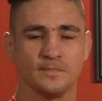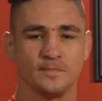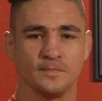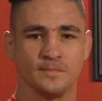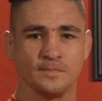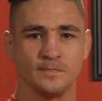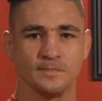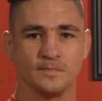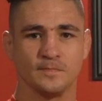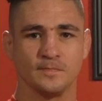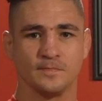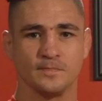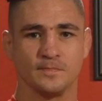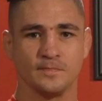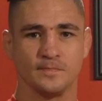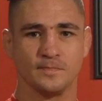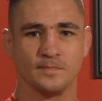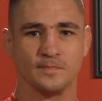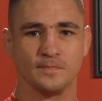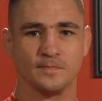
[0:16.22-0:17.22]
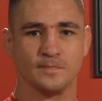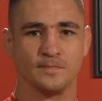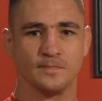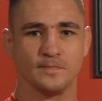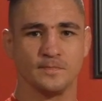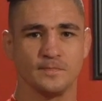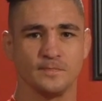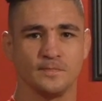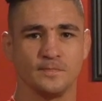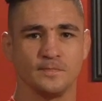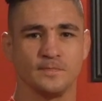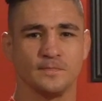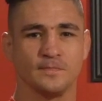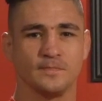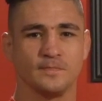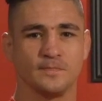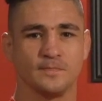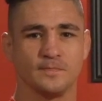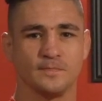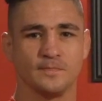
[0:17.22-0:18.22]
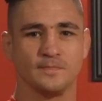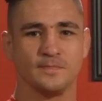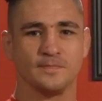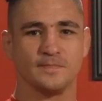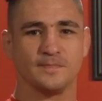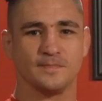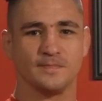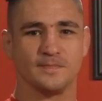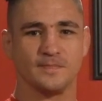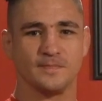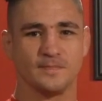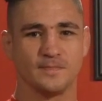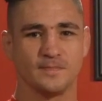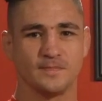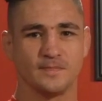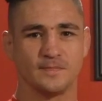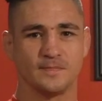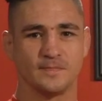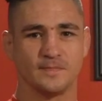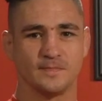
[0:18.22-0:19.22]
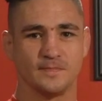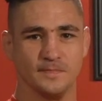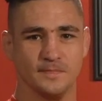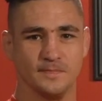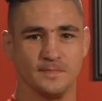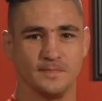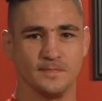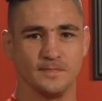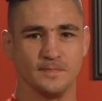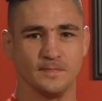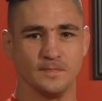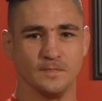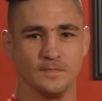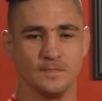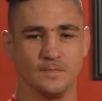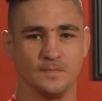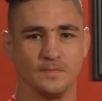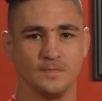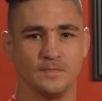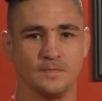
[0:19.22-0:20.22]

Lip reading: (not speaking)